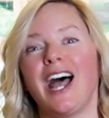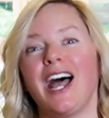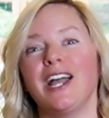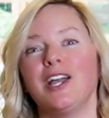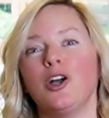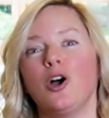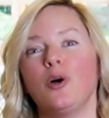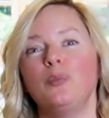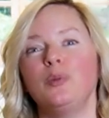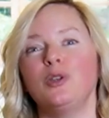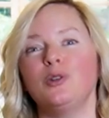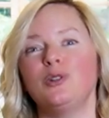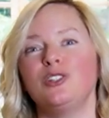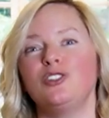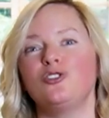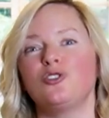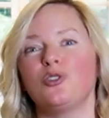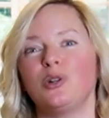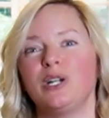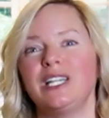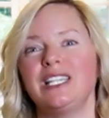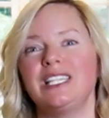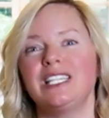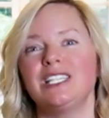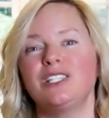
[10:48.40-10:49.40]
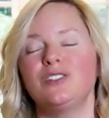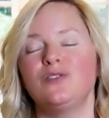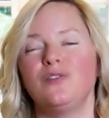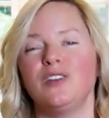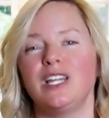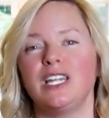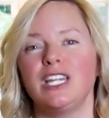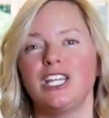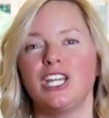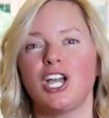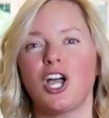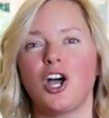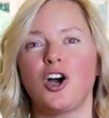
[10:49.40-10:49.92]
I hope you enjoyed this
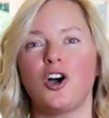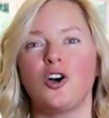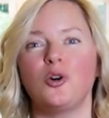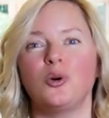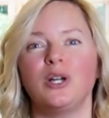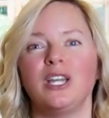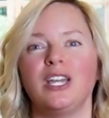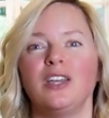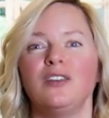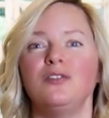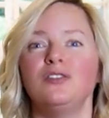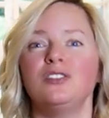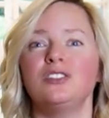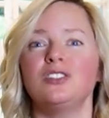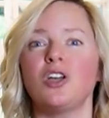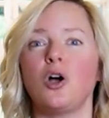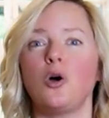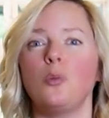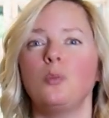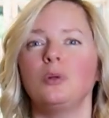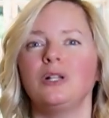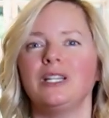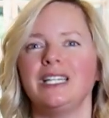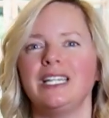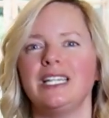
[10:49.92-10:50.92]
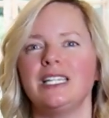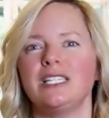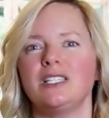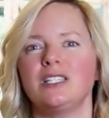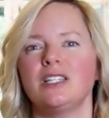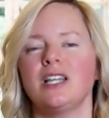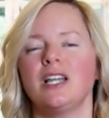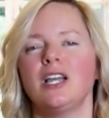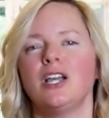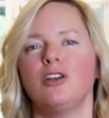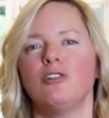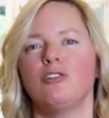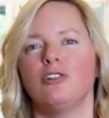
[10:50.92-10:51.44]
video. If so,
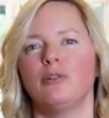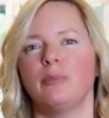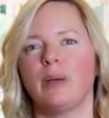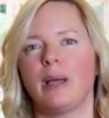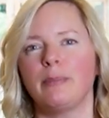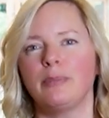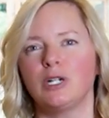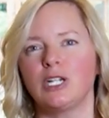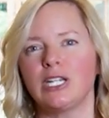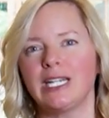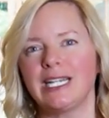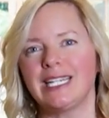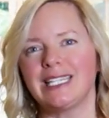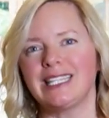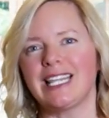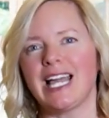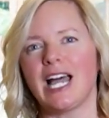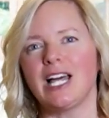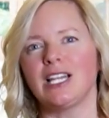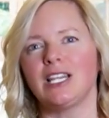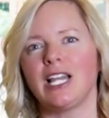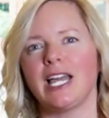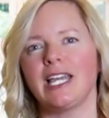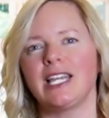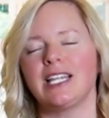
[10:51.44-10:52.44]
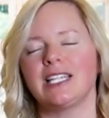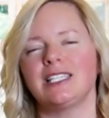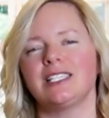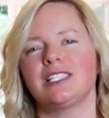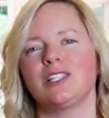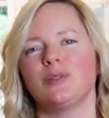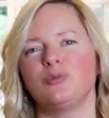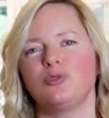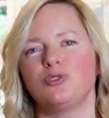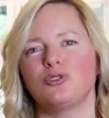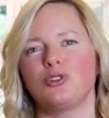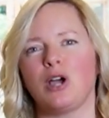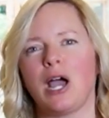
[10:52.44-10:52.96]
please remember to hit that like and
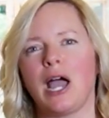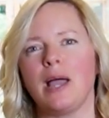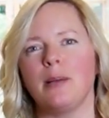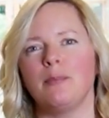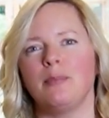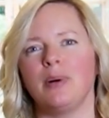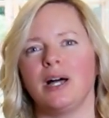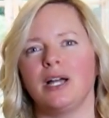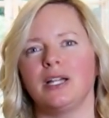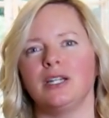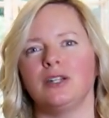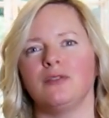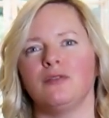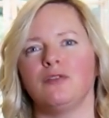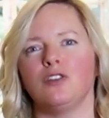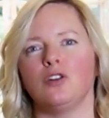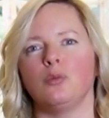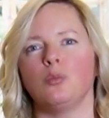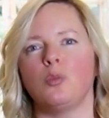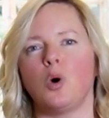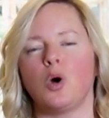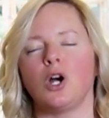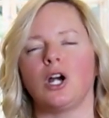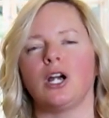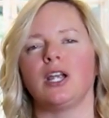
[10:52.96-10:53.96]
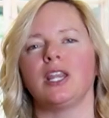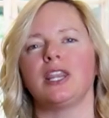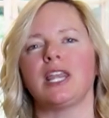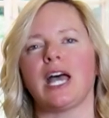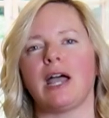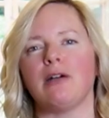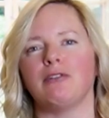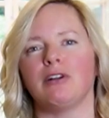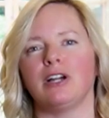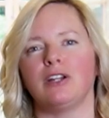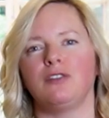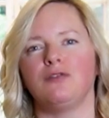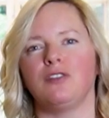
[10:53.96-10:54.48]
subscribe button for more
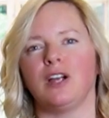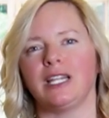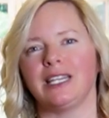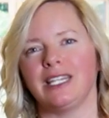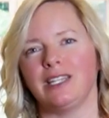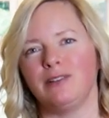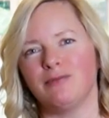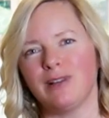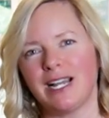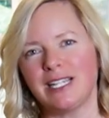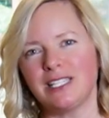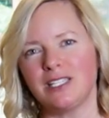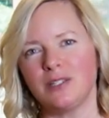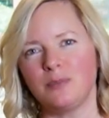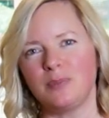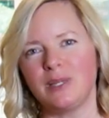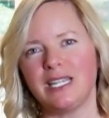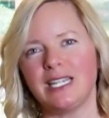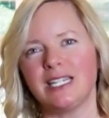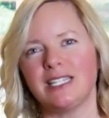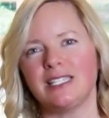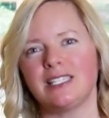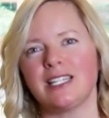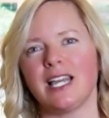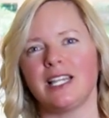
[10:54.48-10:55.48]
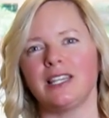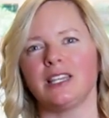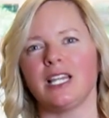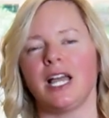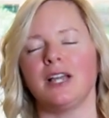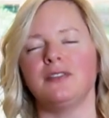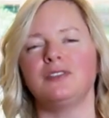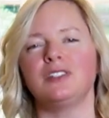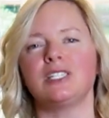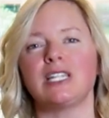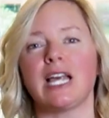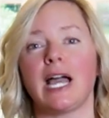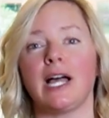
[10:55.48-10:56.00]
thyroid-friendly recipes and
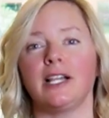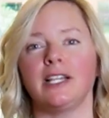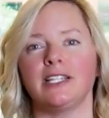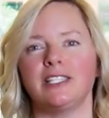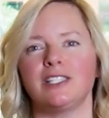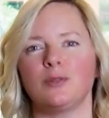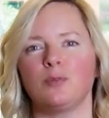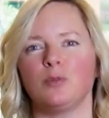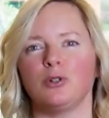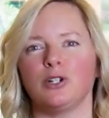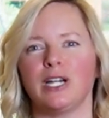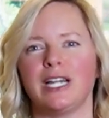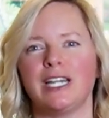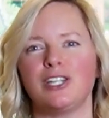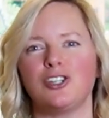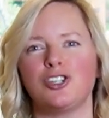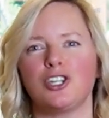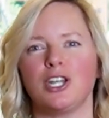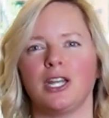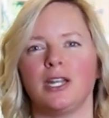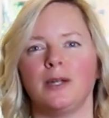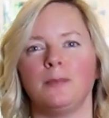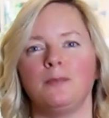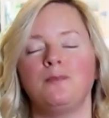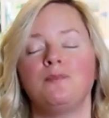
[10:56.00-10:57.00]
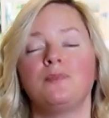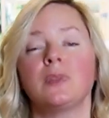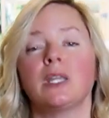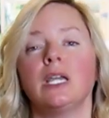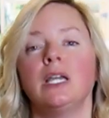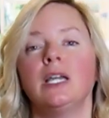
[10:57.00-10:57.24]
lifestyle inspiration.